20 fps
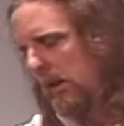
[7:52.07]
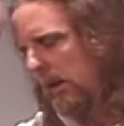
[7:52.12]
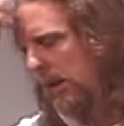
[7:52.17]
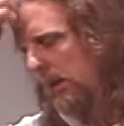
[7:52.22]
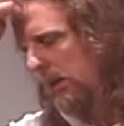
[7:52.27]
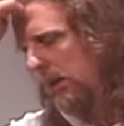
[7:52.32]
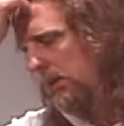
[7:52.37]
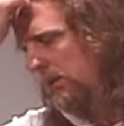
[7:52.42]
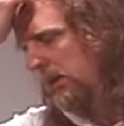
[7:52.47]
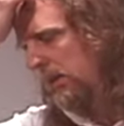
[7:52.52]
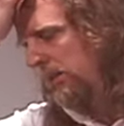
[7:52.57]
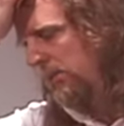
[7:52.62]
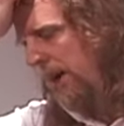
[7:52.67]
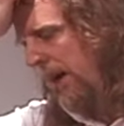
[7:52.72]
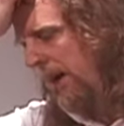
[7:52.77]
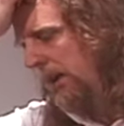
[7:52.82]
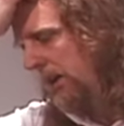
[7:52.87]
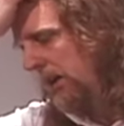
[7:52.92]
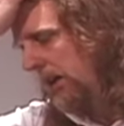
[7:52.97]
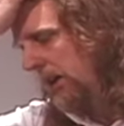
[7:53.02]
it, it's
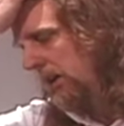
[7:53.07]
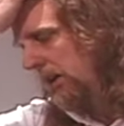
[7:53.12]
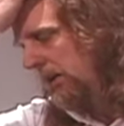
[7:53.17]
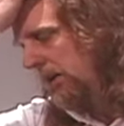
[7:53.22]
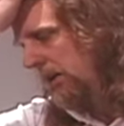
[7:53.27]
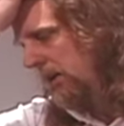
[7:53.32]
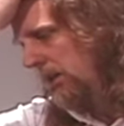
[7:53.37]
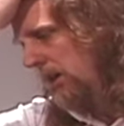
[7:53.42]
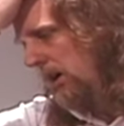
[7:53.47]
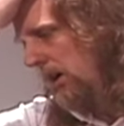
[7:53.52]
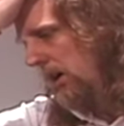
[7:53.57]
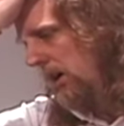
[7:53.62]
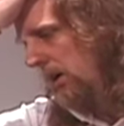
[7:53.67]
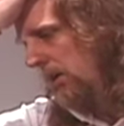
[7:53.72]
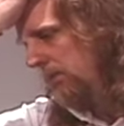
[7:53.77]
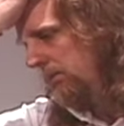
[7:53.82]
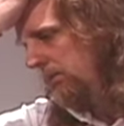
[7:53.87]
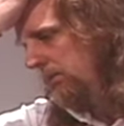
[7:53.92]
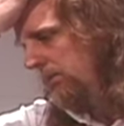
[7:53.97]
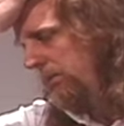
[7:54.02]
expanding
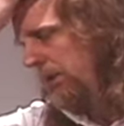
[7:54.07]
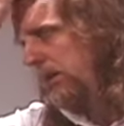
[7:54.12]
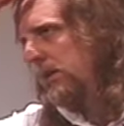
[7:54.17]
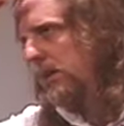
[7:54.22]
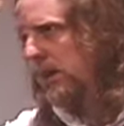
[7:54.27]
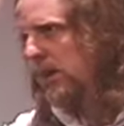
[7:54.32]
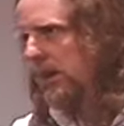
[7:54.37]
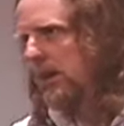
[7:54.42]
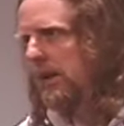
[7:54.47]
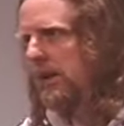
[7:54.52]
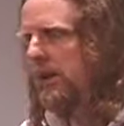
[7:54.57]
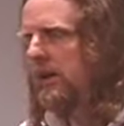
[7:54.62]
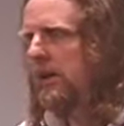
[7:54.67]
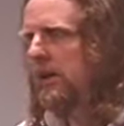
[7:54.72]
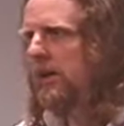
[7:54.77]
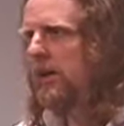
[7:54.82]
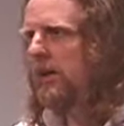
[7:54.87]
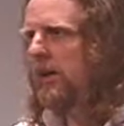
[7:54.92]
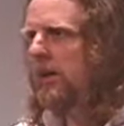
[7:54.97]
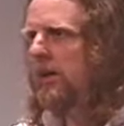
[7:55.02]
our
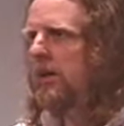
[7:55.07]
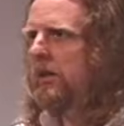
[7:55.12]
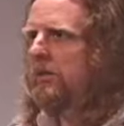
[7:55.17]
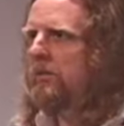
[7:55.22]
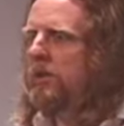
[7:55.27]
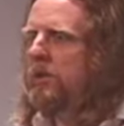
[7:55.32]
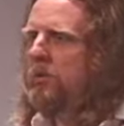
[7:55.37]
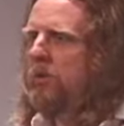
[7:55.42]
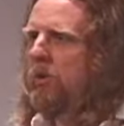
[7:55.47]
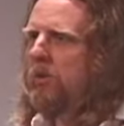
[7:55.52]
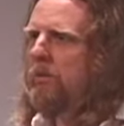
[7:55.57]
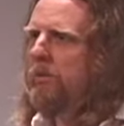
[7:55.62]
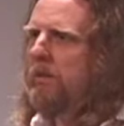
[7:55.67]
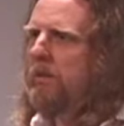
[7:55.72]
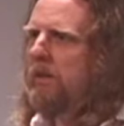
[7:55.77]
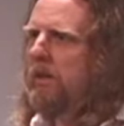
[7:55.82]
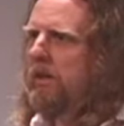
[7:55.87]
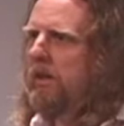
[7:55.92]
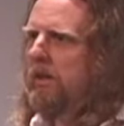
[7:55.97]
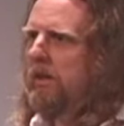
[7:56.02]
facility, in our individual
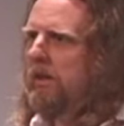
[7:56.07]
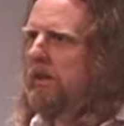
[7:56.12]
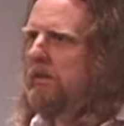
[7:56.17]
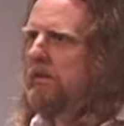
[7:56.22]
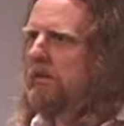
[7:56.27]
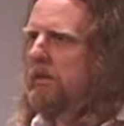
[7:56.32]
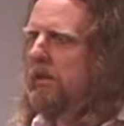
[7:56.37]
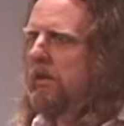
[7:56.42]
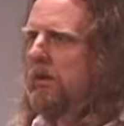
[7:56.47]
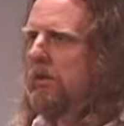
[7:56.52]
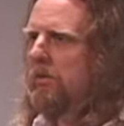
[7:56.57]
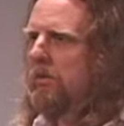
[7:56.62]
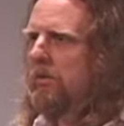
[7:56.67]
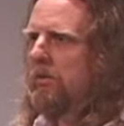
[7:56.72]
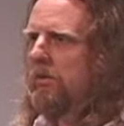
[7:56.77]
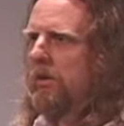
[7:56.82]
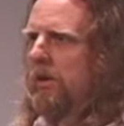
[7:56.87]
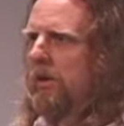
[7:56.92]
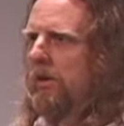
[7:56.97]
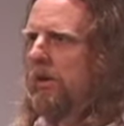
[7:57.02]
facilities, you know,
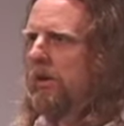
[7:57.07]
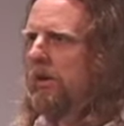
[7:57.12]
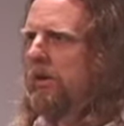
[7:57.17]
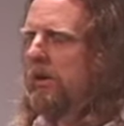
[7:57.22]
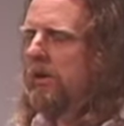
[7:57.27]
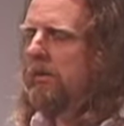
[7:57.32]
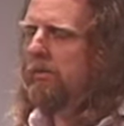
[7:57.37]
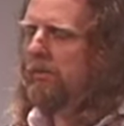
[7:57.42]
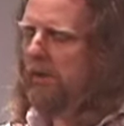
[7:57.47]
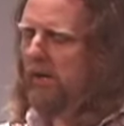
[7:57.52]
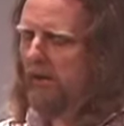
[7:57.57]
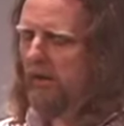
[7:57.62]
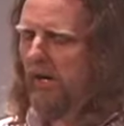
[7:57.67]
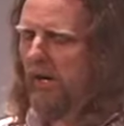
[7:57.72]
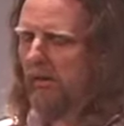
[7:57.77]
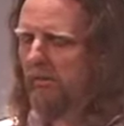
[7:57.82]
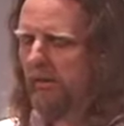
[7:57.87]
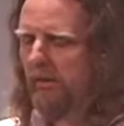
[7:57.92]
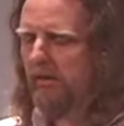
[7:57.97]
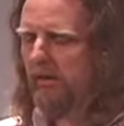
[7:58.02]
further. It,
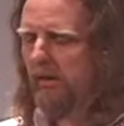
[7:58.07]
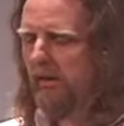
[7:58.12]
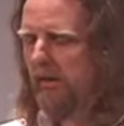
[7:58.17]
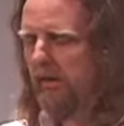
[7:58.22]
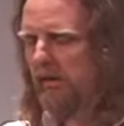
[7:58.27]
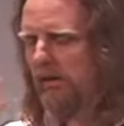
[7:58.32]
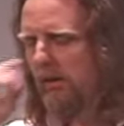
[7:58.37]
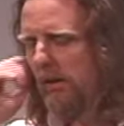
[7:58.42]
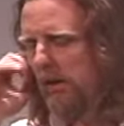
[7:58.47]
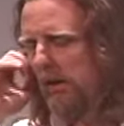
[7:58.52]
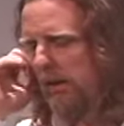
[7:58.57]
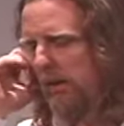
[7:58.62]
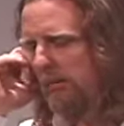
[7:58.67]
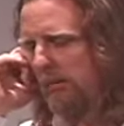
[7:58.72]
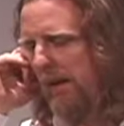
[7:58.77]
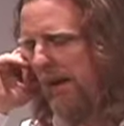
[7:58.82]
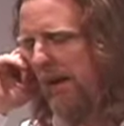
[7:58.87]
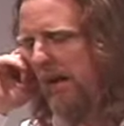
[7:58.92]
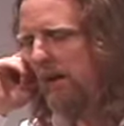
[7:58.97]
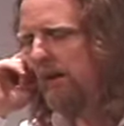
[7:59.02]
obviously, you can do that in
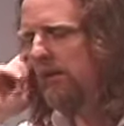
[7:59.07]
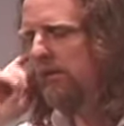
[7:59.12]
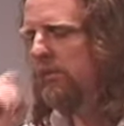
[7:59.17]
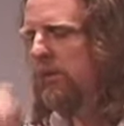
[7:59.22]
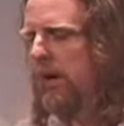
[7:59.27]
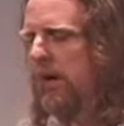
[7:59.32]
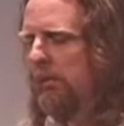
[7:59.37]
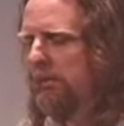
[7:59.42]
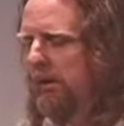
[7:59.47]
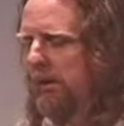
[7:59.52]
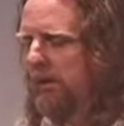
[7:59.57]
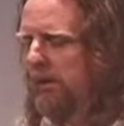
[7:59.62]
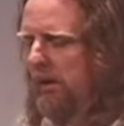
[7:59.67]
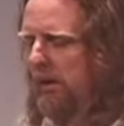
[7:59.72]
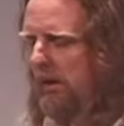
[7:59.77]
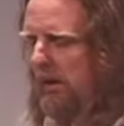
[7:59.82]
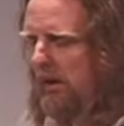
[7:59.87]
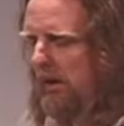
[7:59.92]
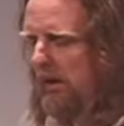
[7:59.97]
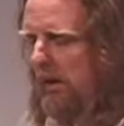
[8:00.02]
the band as well, but
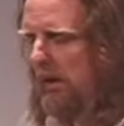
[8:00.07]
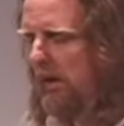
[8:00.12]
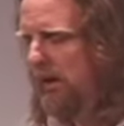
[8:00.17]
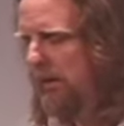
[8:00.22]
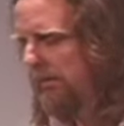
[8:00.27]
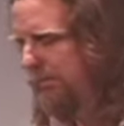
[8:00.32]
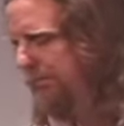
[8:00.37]
um,